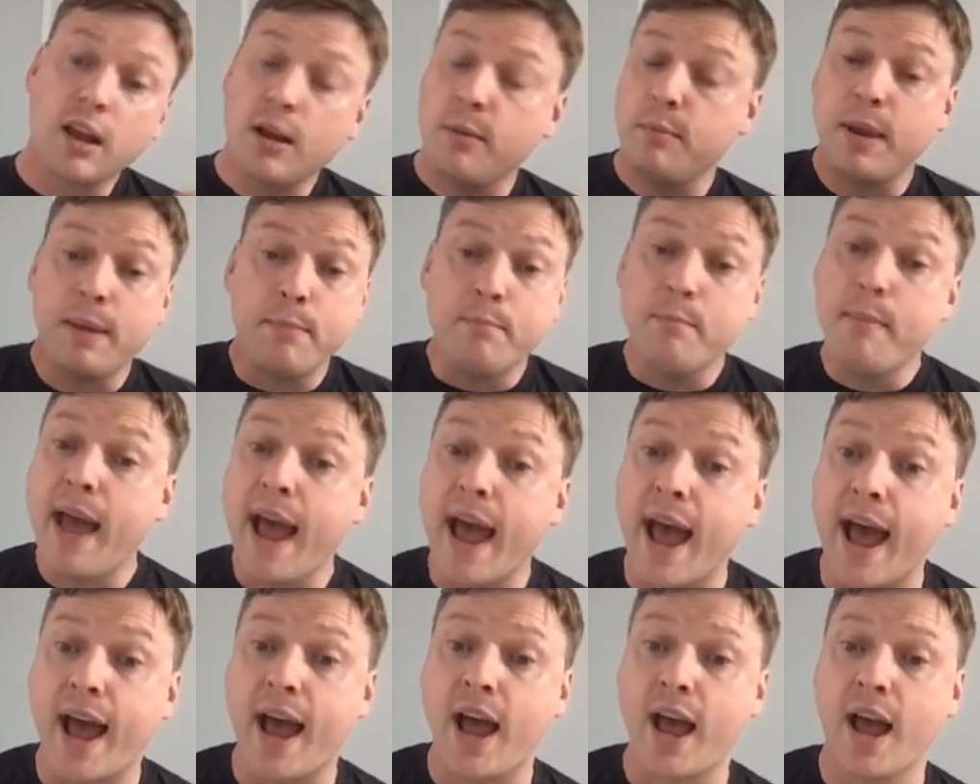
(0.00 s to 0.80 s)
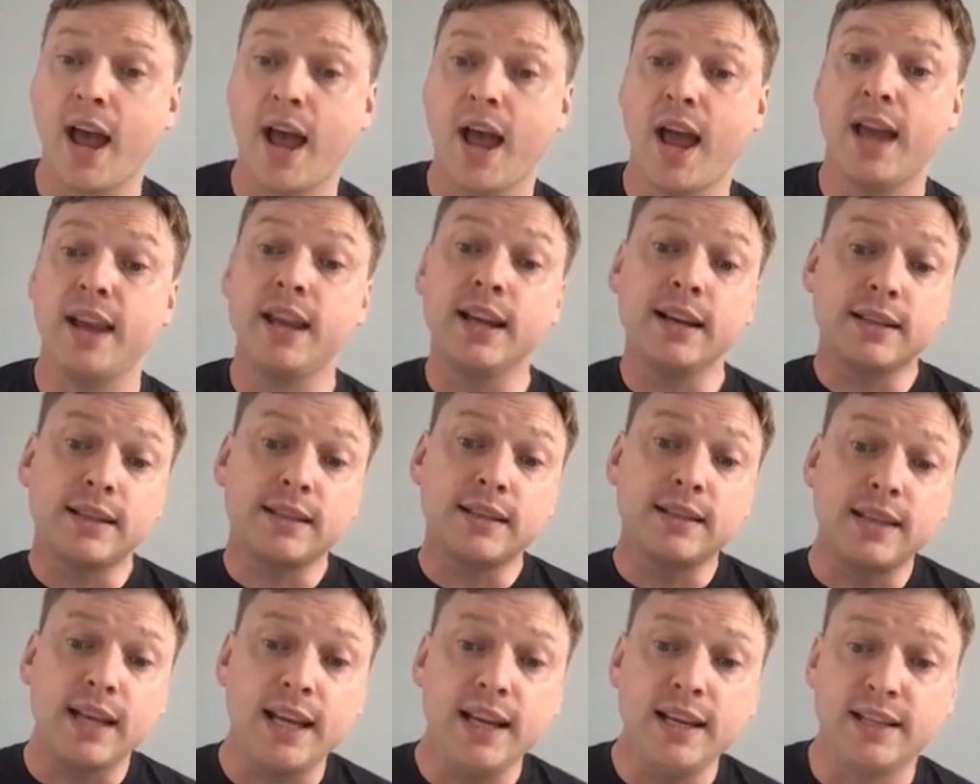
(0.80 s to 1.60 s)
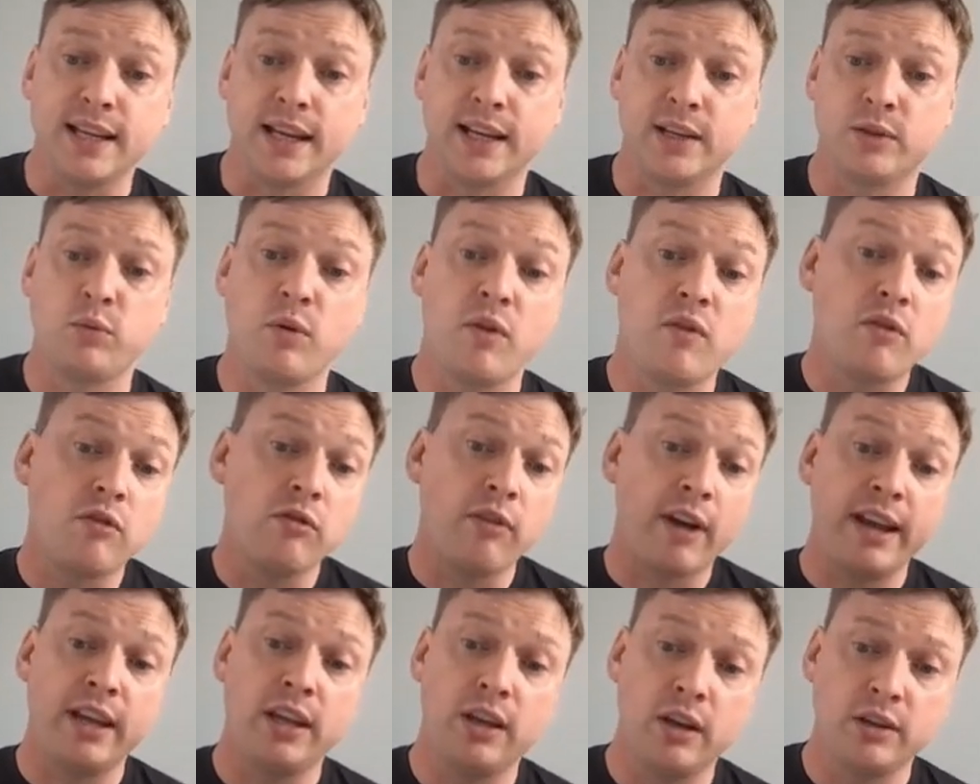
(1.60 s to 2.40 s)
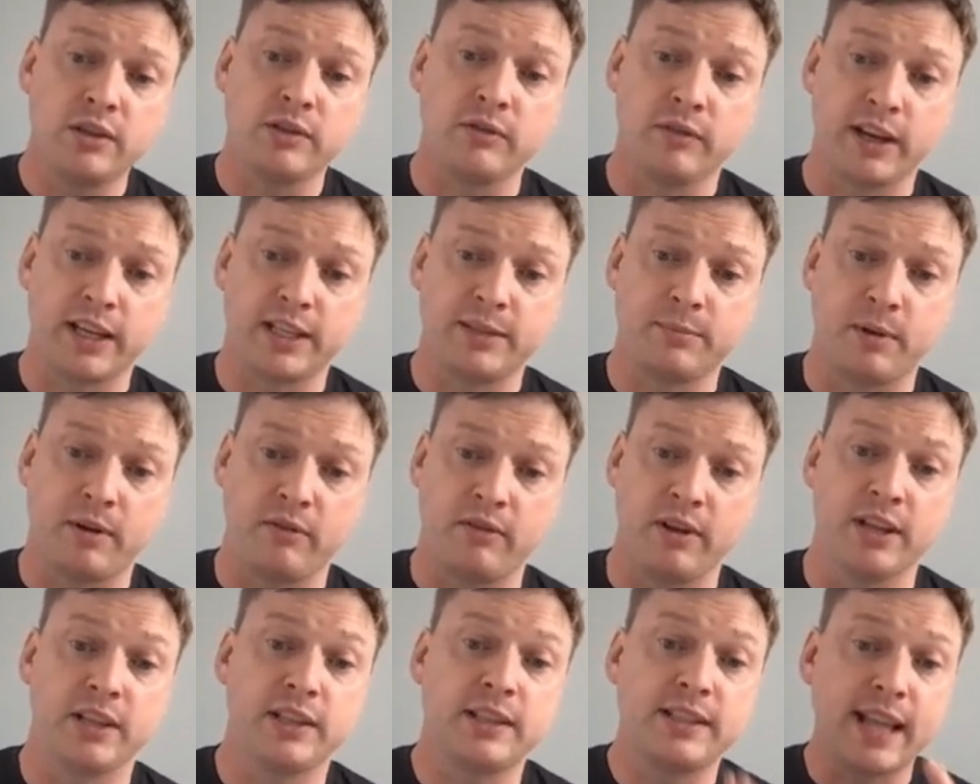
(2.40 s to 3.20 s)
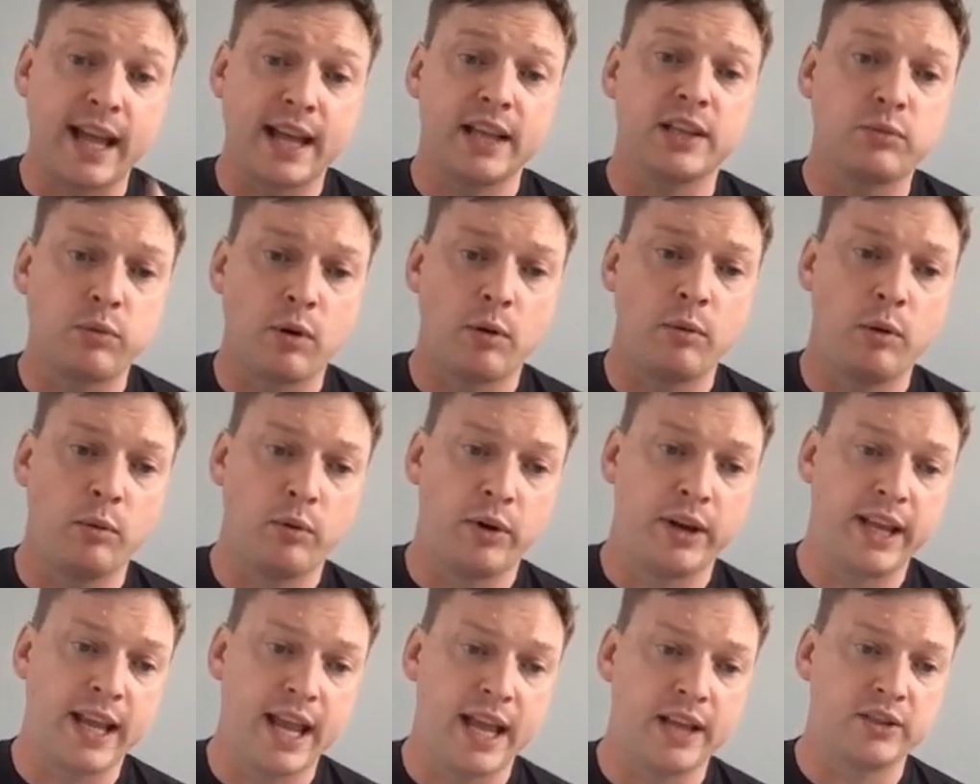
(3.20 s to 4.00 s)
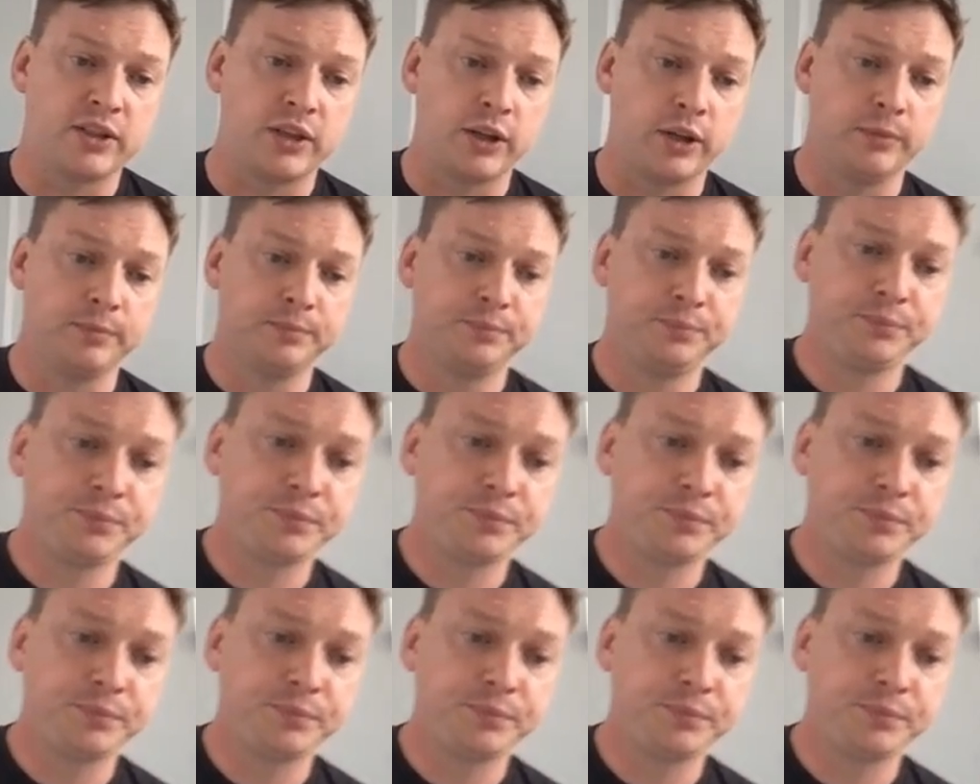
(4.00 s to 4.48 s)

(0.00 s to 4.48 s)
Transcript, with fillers: met and exceeded with great user experience. That's where we want to get to.